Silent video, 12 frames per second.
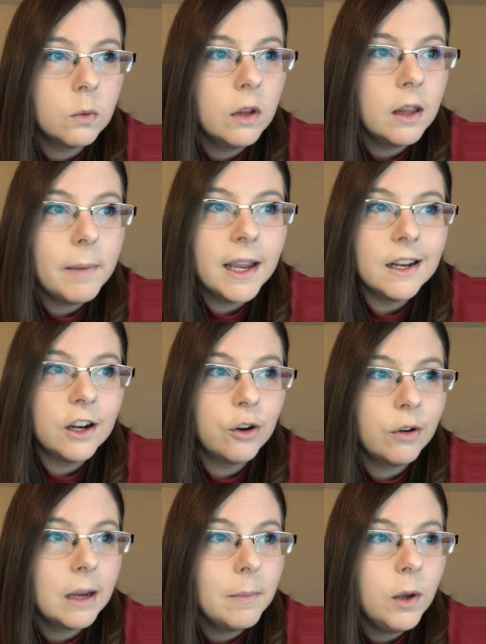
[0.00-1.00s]
Will it make an
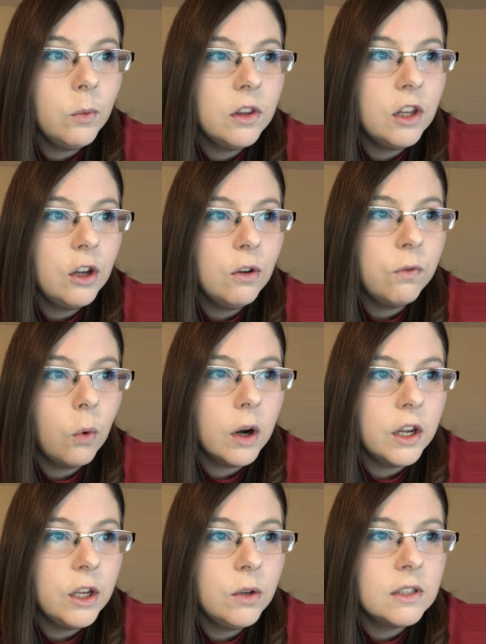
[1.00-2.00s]
agreement with you for
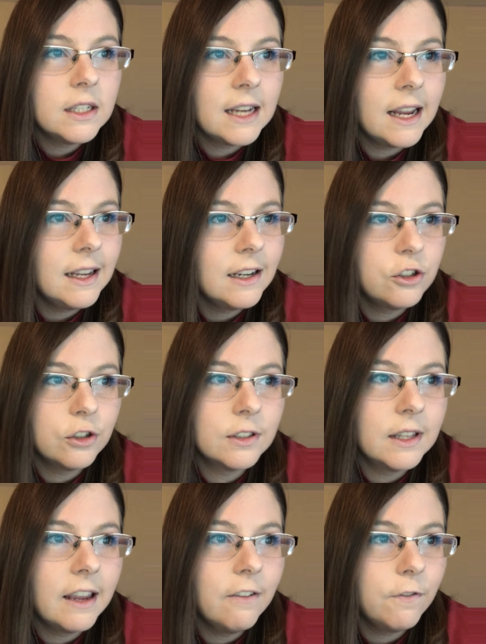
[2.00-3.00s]
you to take it as your
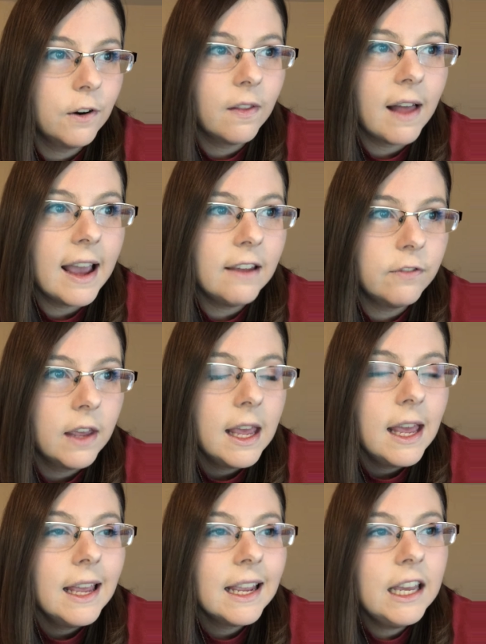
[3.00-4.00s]
slave for life?
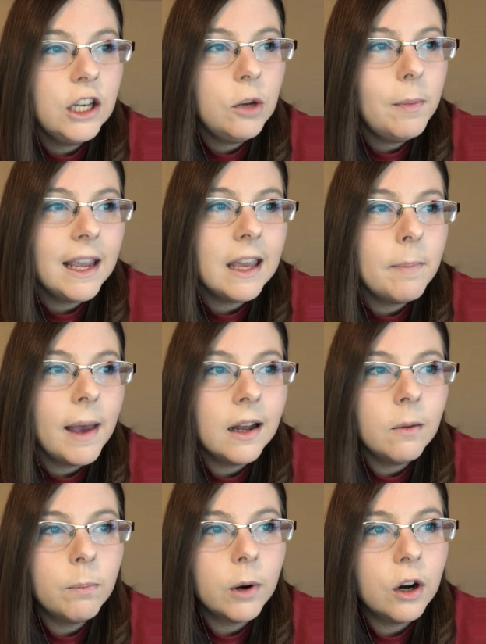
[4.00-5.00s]
Can you make it
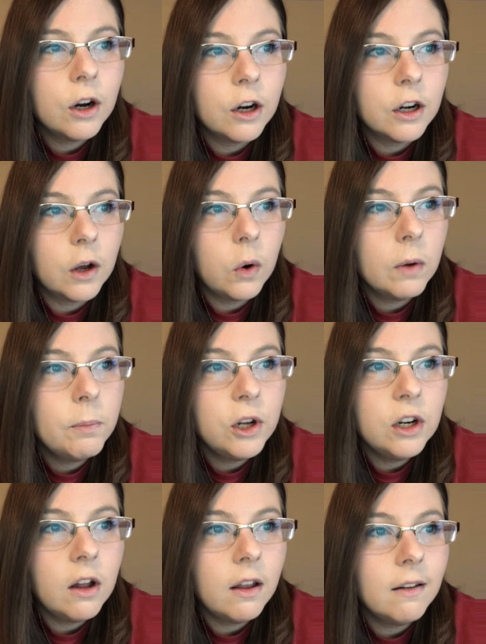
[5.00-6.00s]
pet a bird or
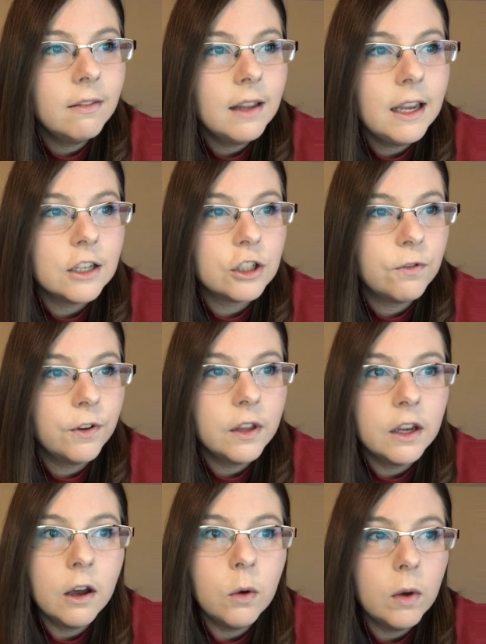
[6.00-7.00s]
put it on a leash for the
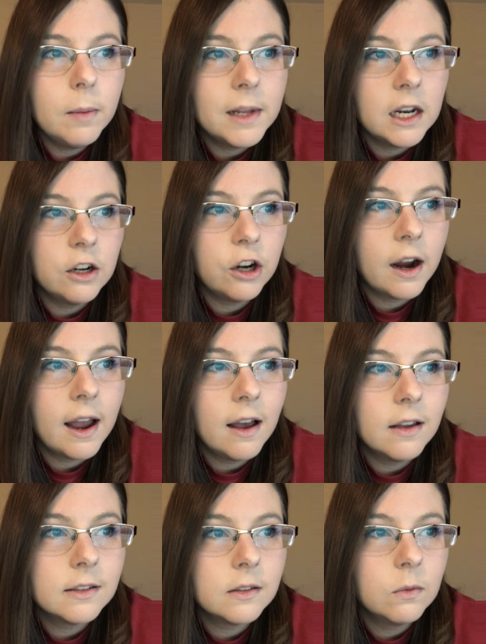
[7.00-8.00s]
young women in your house?